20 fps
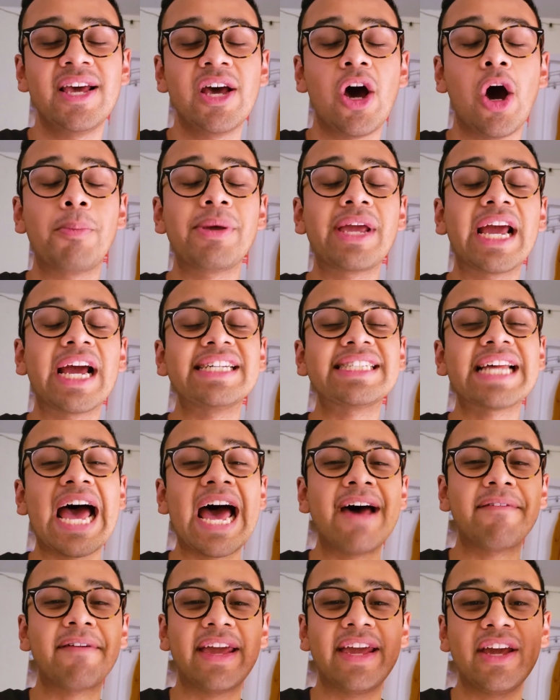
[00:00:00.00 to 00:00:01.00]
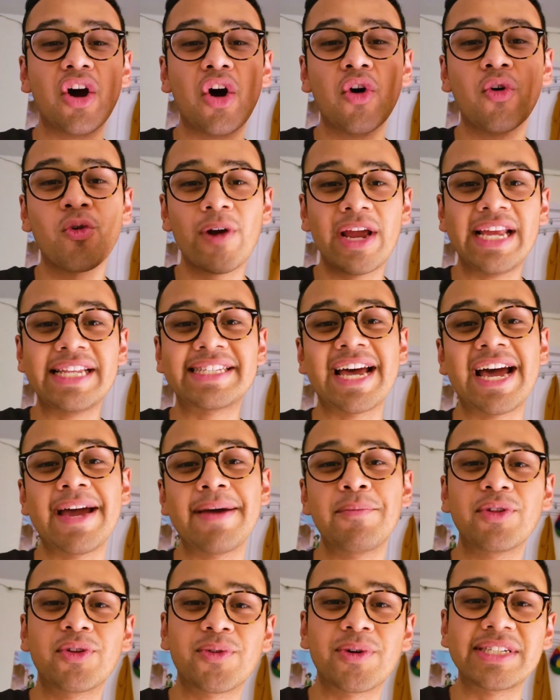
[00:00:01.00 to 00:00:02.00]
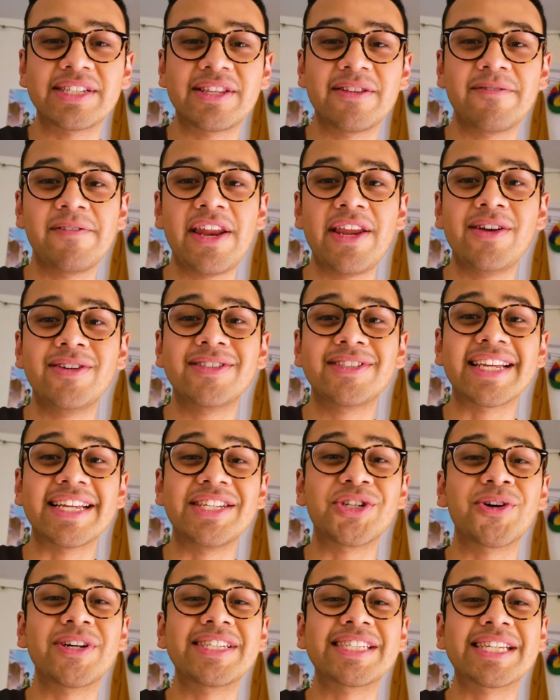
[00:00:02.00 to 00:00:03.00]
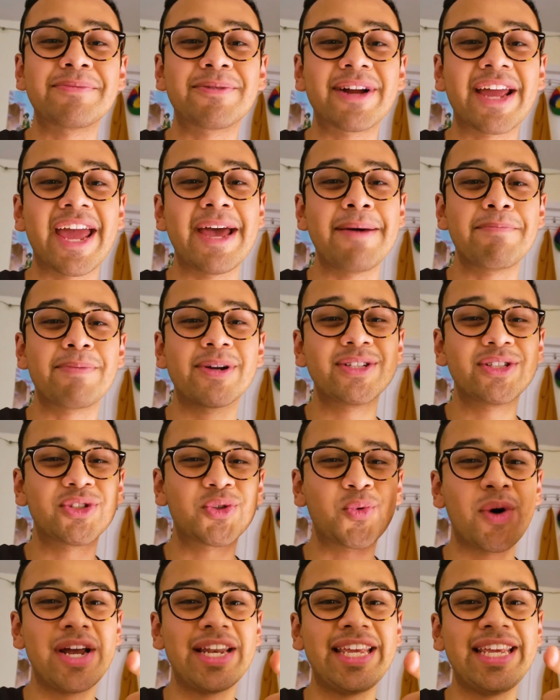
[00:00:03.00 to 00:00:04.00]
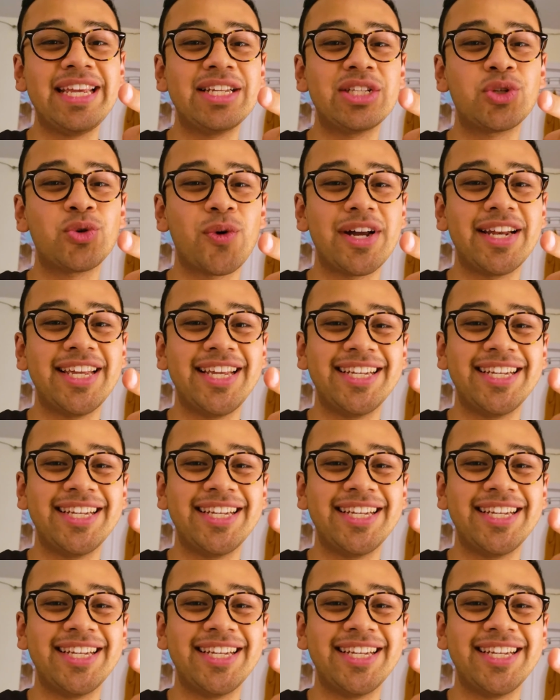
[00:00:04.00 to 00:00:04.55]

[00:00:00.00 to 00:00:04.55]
Hope you guys have a great time with the rest of the videos. Enjoy summer camp 2020.